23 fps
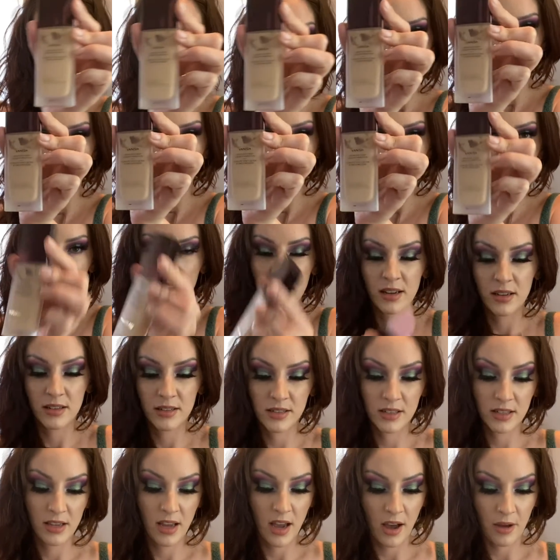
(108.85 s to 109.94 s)
And
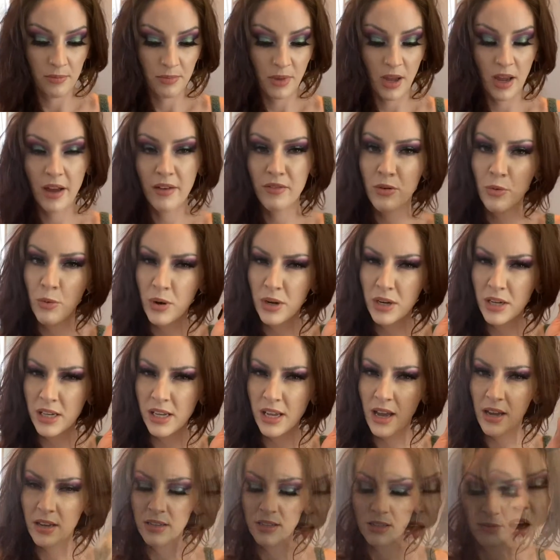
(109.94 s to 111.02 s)
yeah, I haven't worn it
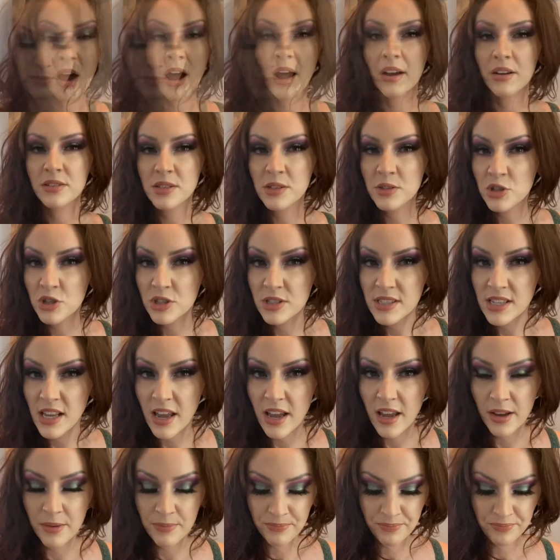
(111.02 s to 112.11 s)
yet. I also should
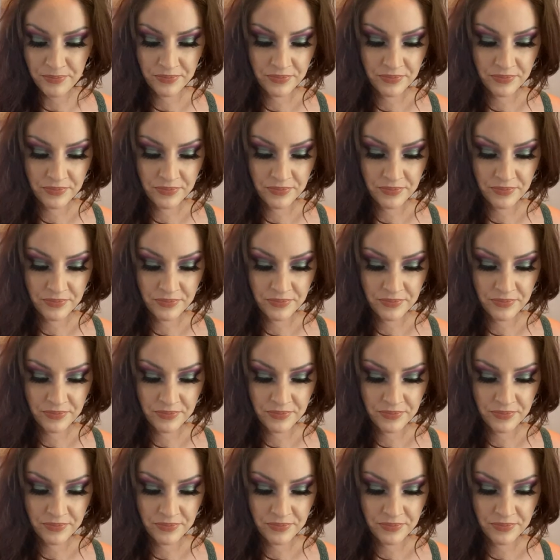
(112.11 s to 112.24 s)
say,